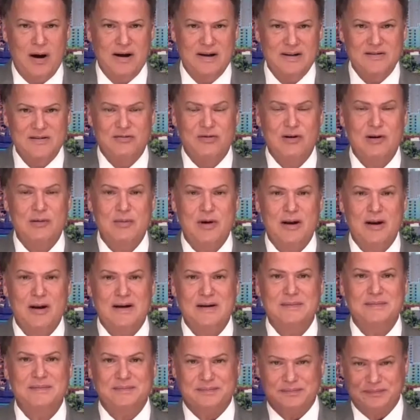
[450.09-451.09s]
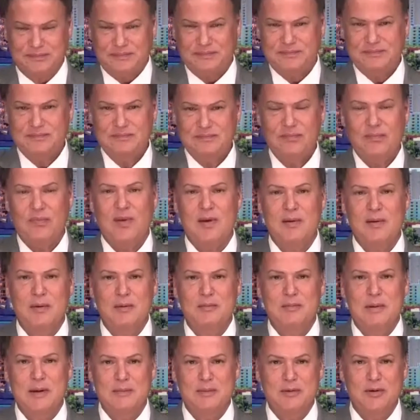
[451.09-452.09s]
It's free money, but
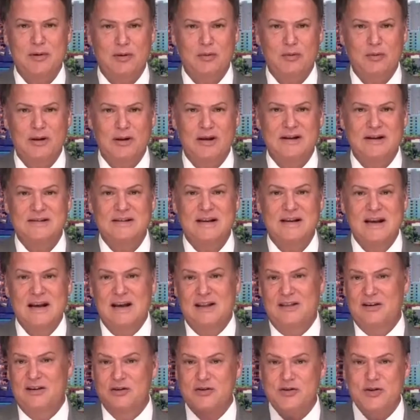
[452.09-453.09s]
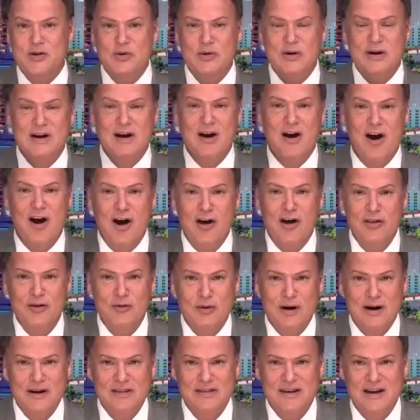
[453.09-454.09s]
people don't realize they're doing all the
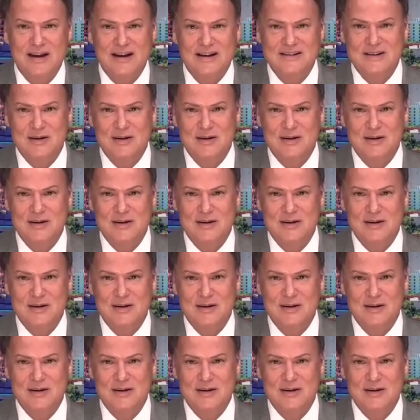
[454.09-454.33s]
right things.